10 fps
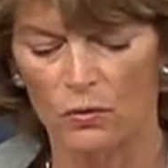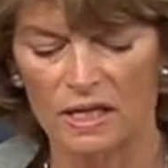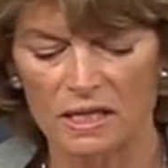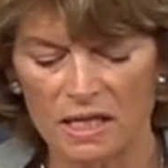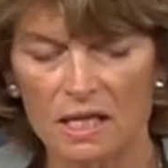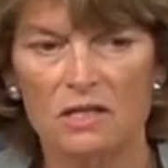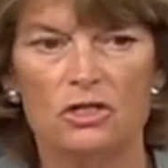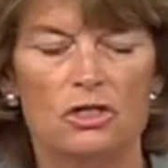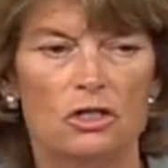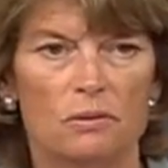We need
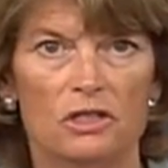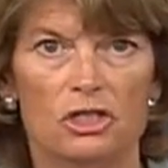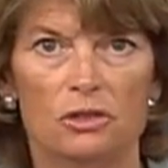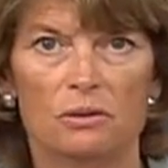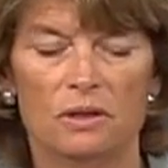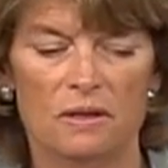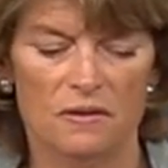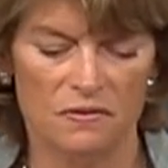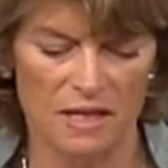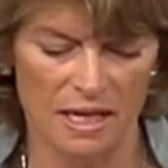to ensure
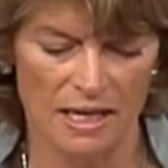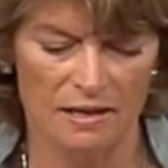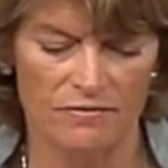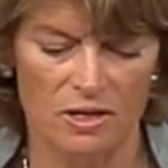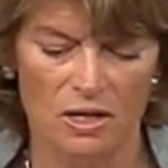that they have